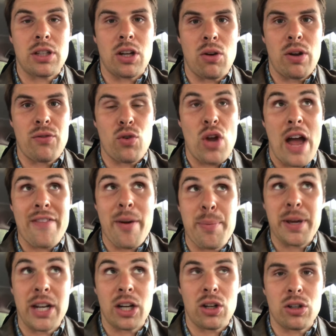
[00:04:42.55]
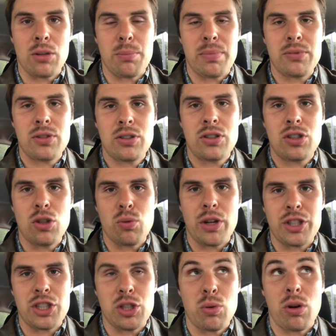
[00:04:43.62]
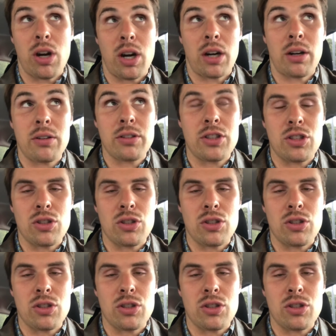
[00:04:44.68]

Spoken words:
You know, if you have a pinnacle to which you are